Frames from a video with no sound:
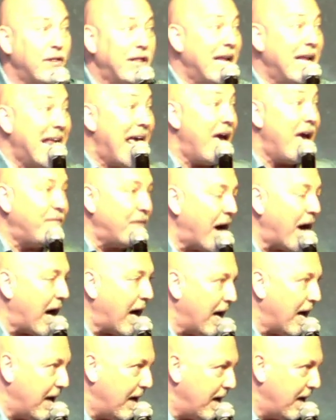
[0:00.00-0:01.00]
than
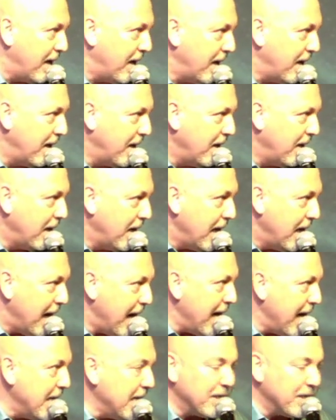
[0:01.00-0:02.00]
ever
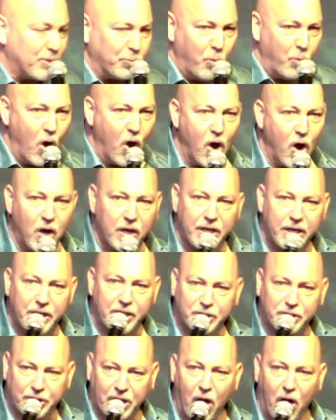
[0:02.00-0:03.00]
in this world, in
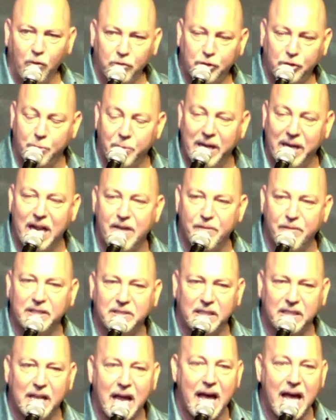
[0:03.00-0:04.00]
this culture we live in
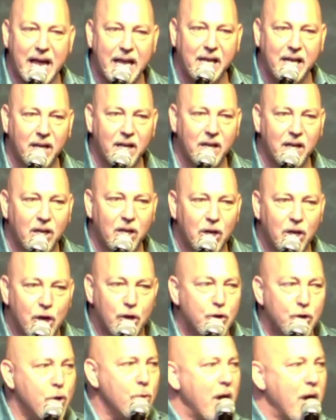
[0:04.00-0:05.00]
today,
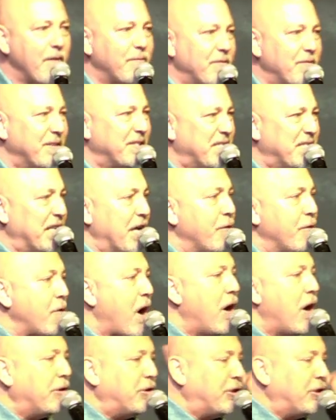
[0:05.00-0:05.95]
you have zero